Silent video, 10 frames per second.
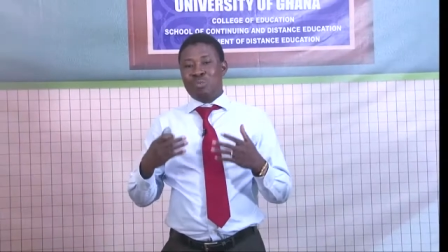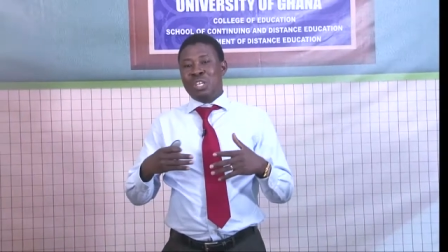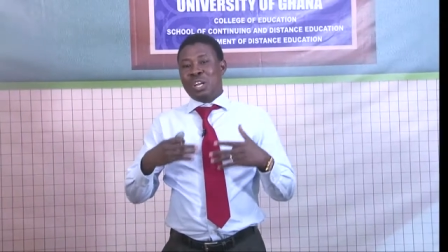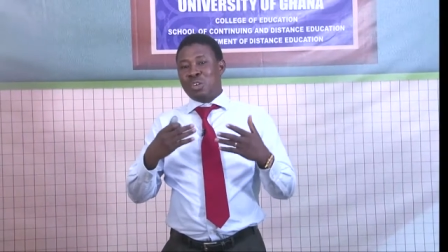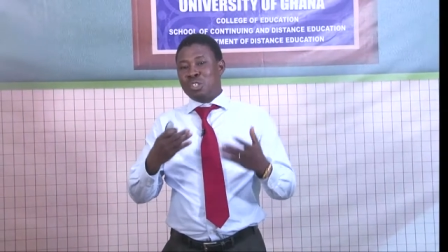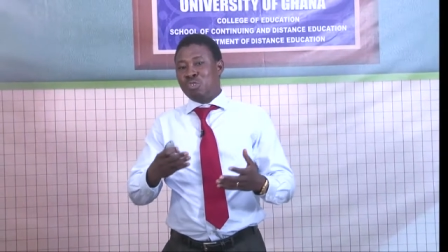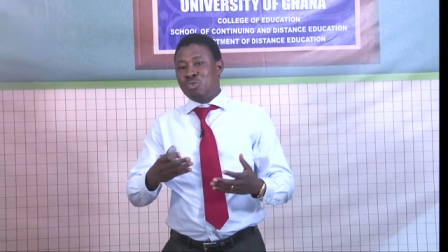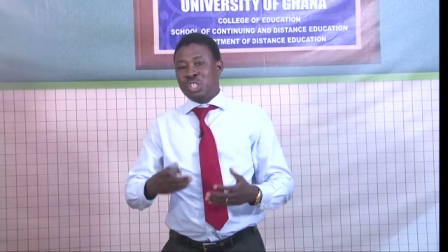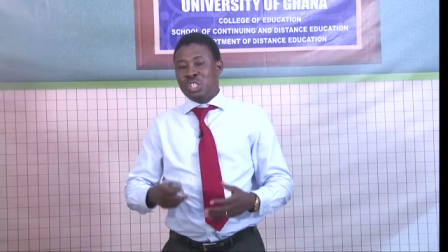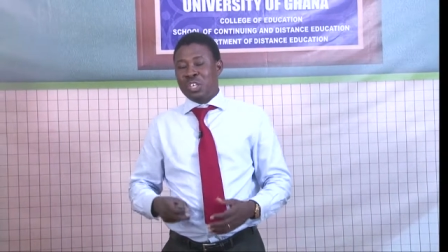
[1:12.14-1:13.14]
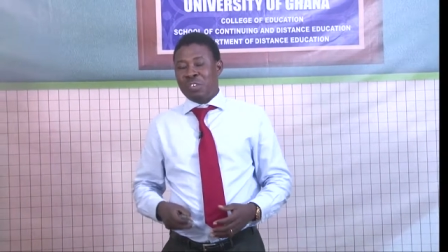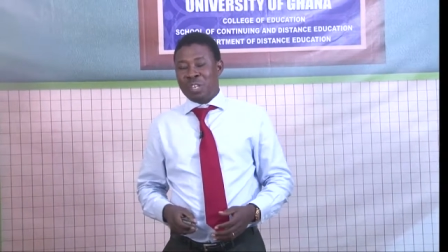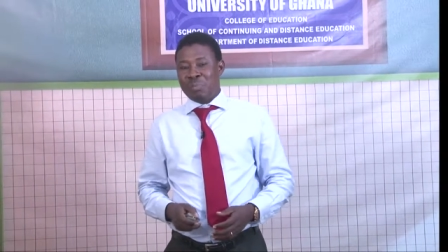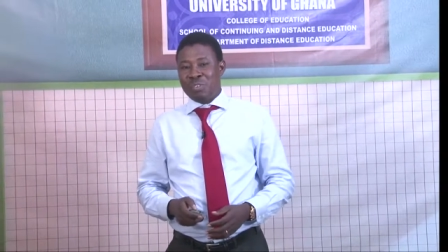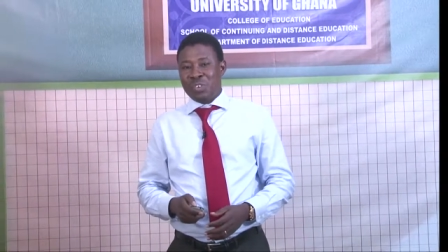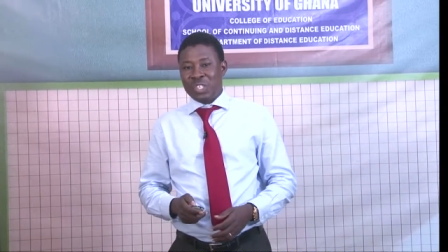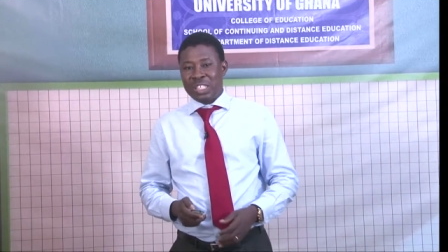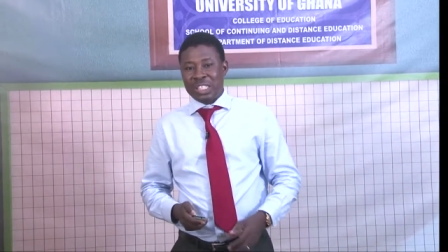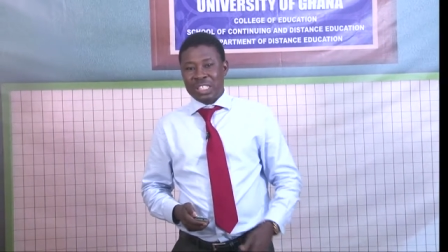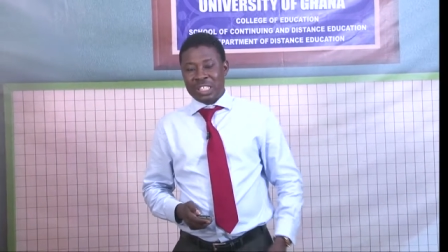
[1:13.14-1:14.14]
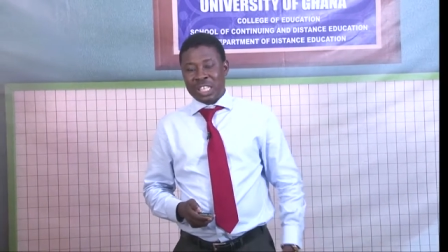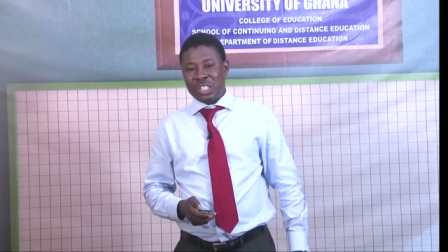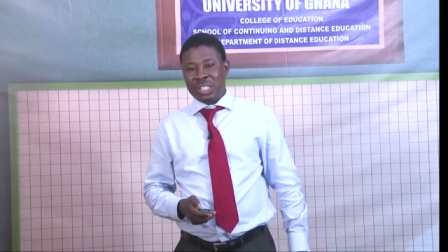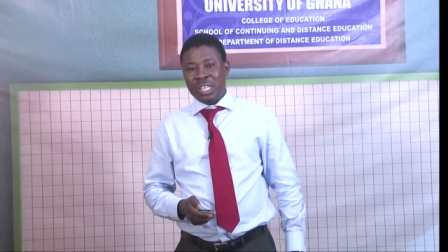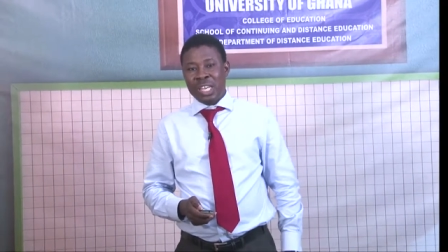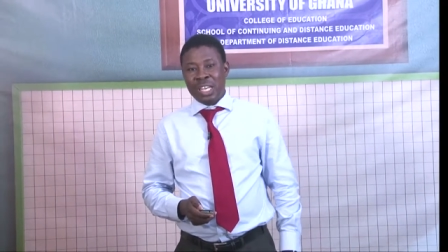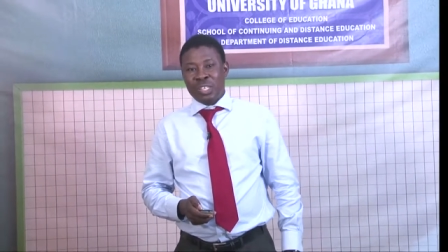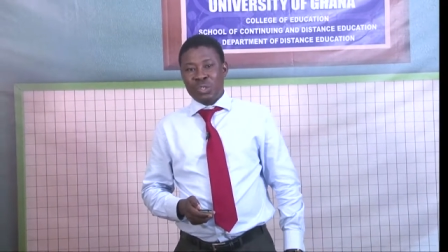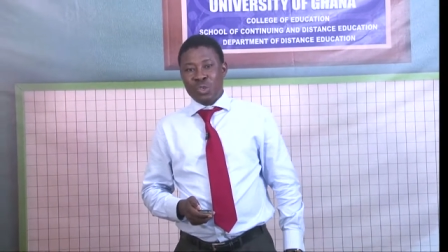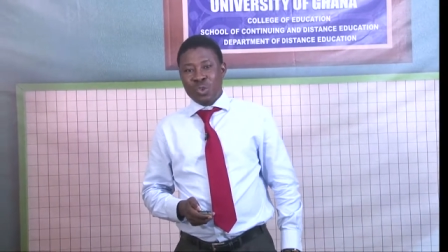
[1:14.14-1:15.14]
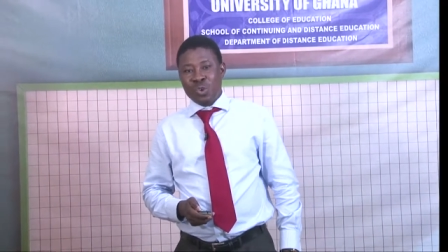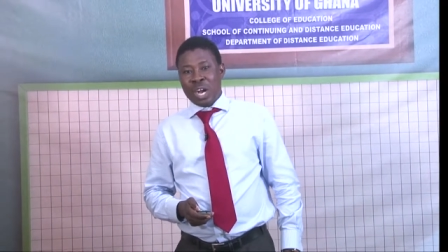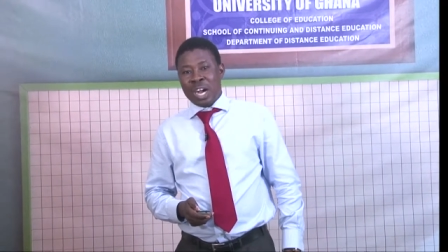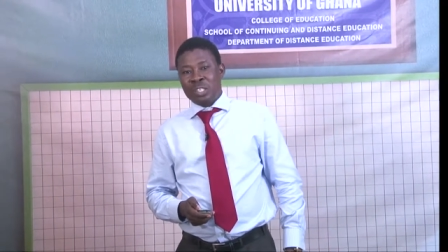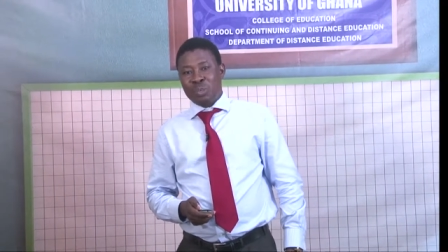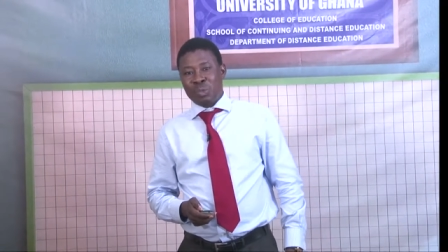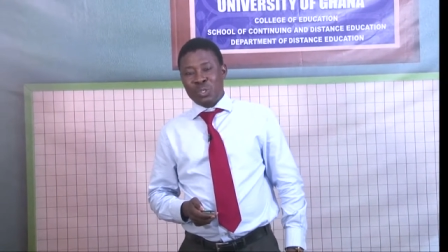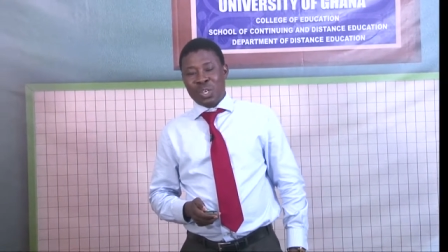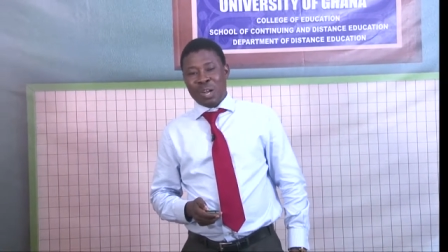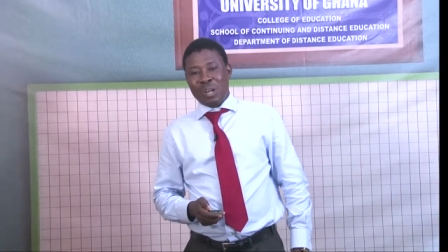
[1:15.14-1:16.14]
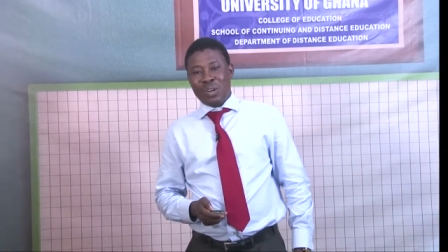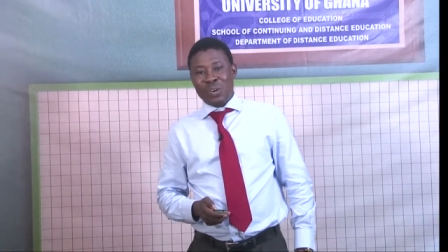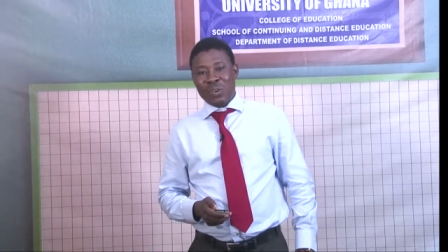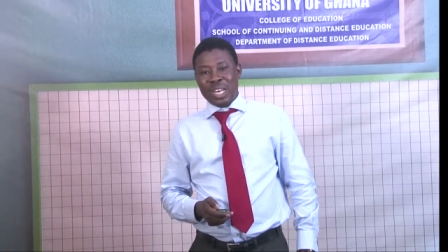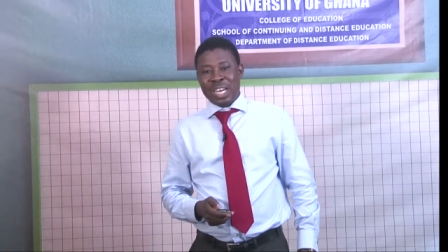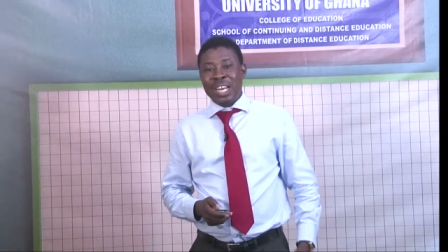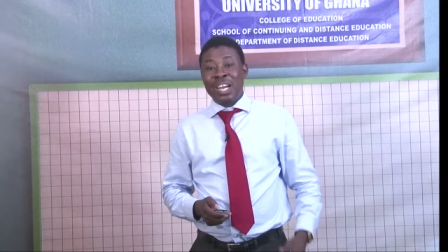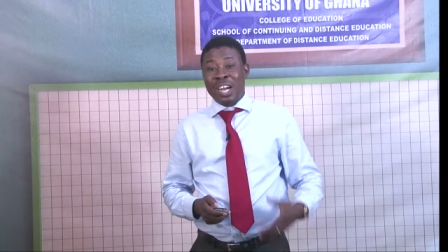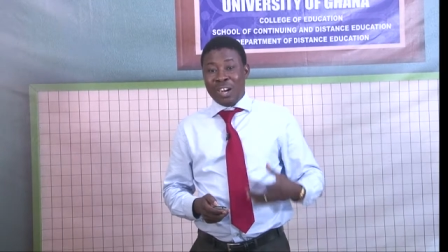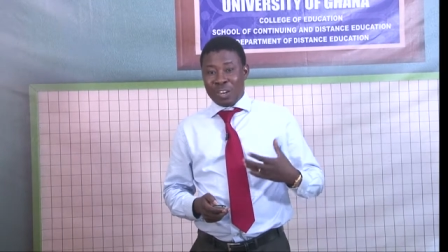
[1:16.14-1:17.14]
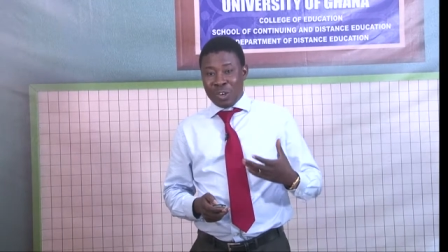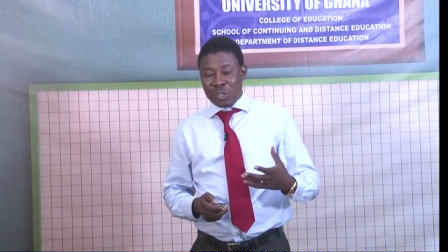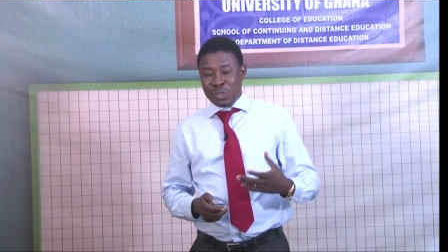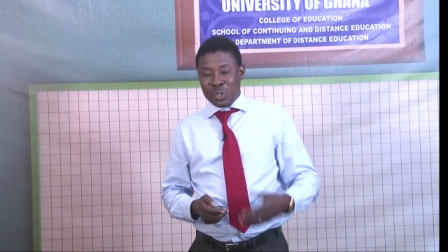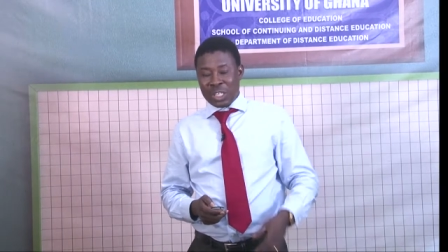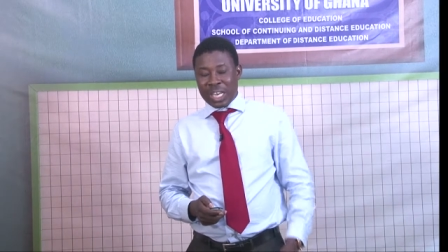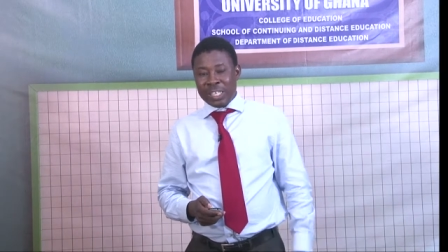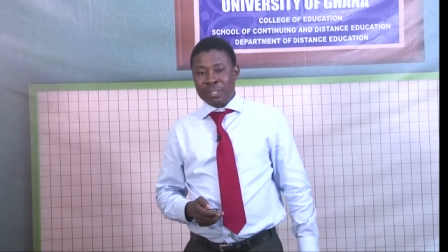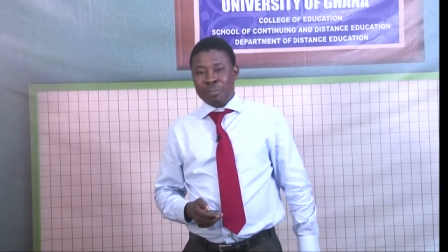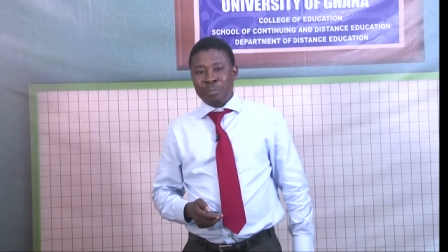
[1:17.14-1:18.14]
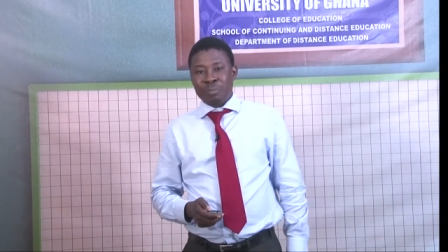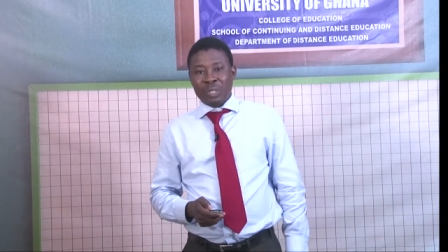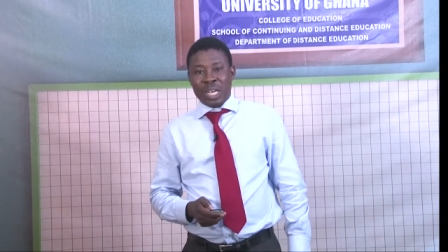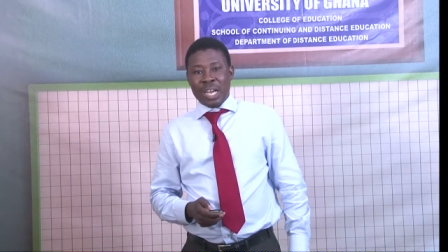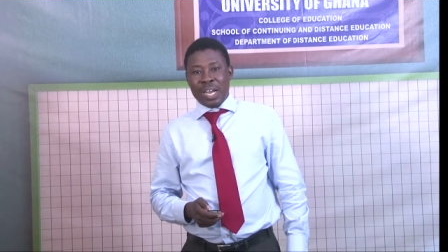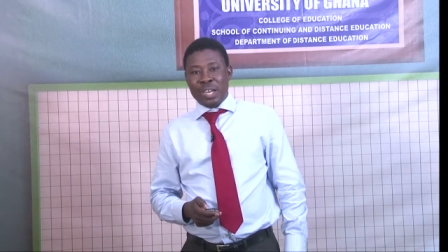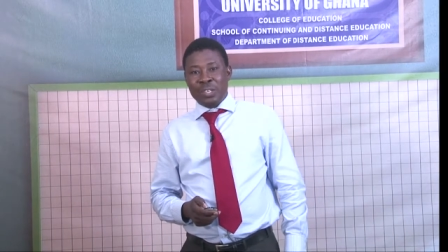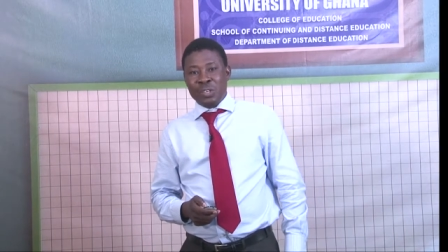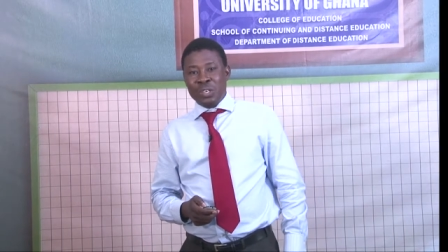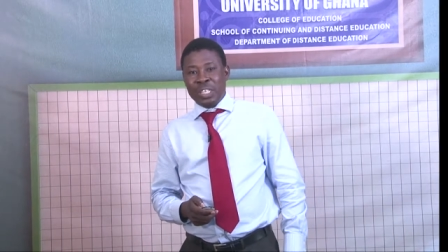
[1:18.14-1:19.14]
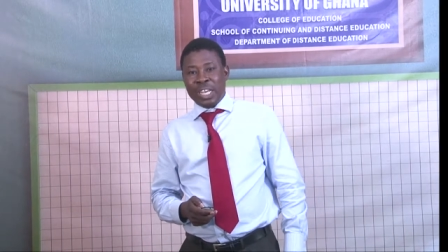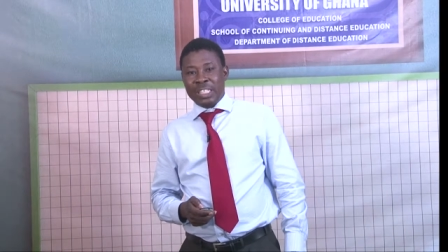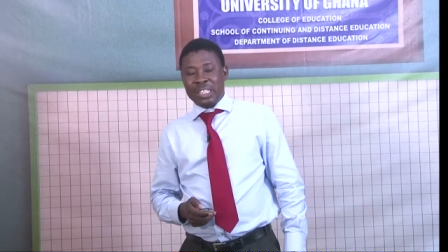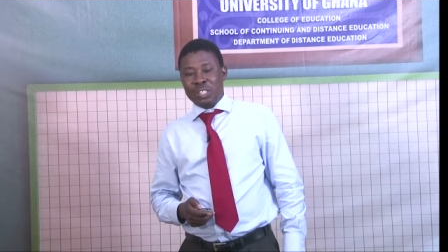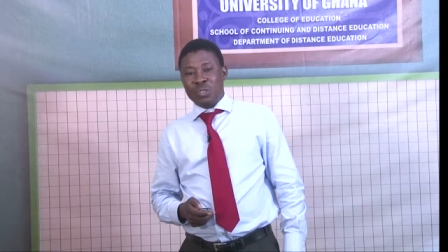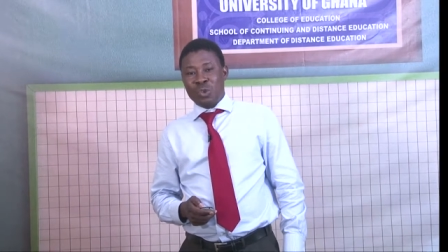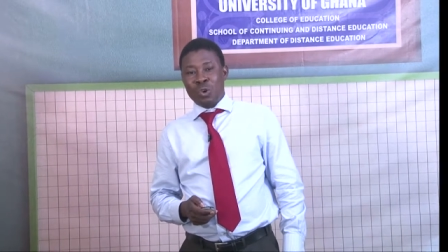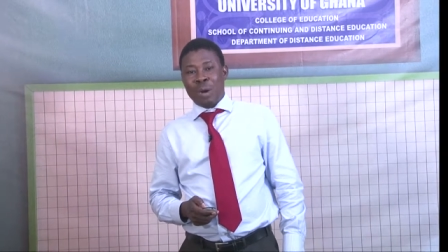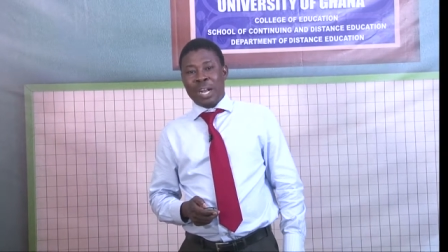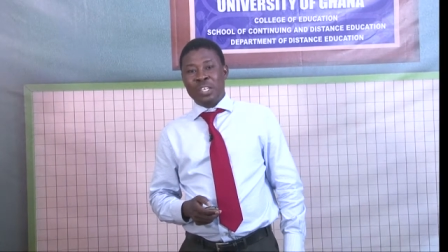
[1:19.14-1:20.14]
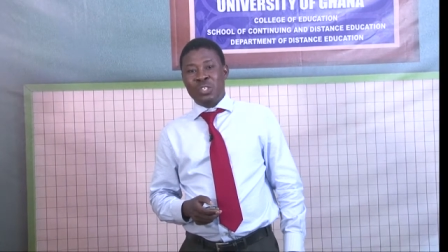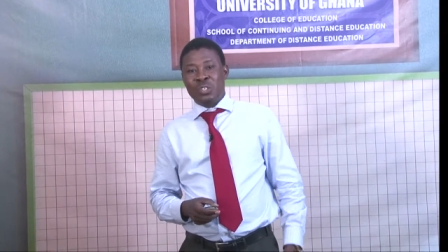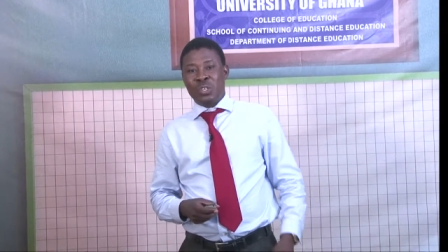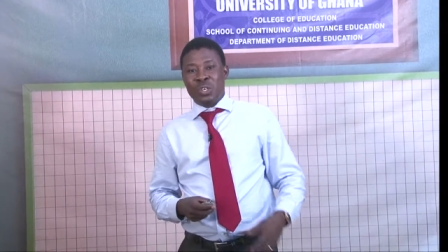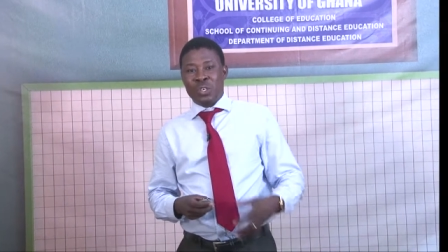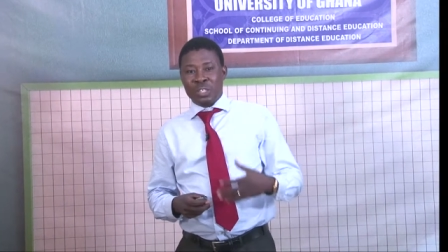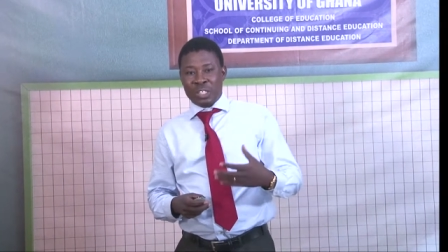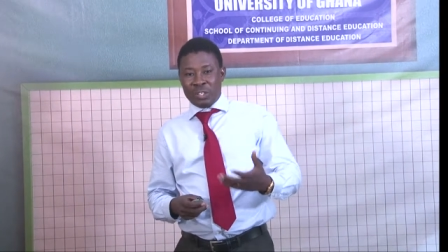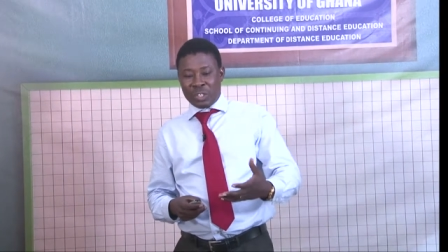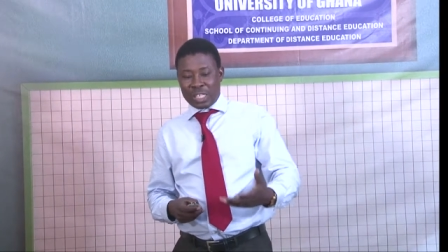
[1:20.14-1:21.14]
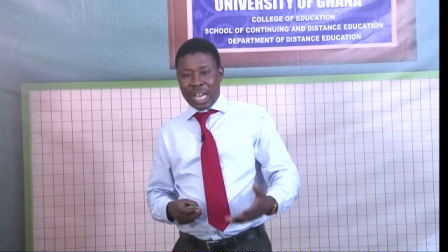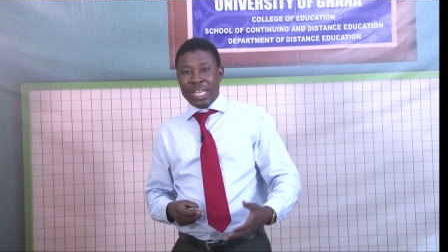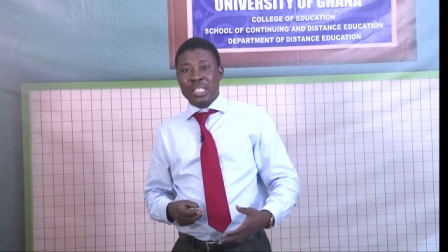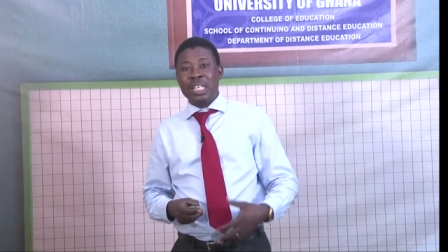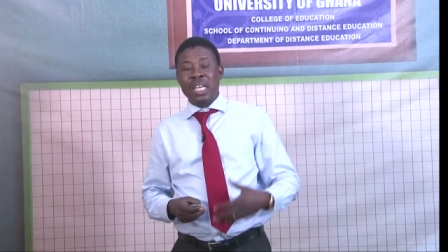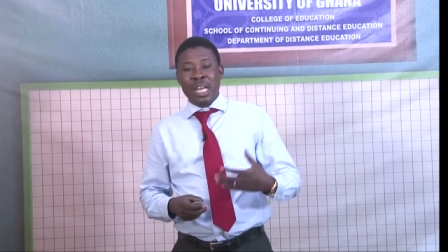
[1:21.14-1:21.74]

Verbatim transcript: to be a continuation of the previous session. So you are supposed to come along with that along those lines. Uh, don't hesitate to go back into your, your slides